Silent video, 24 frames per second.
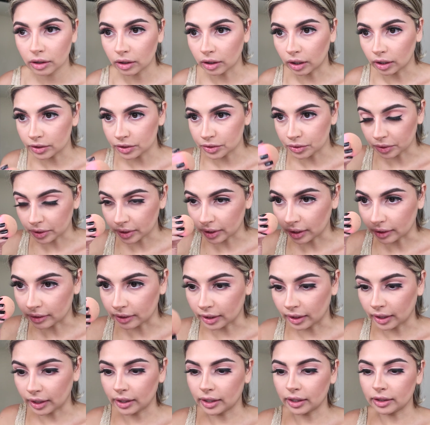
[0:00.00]
contoured.
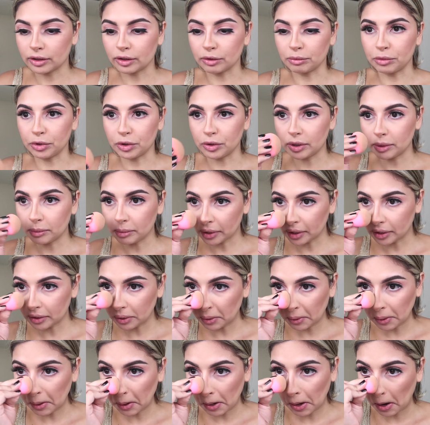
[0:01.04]
And then I get the beauty
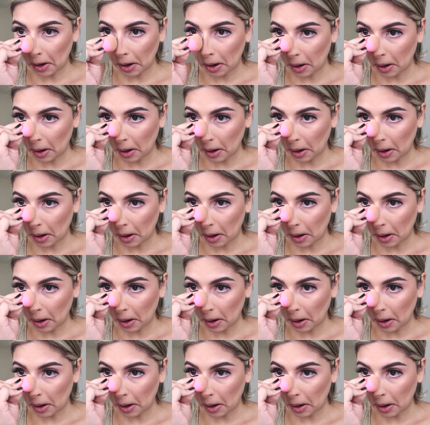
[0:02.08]
blender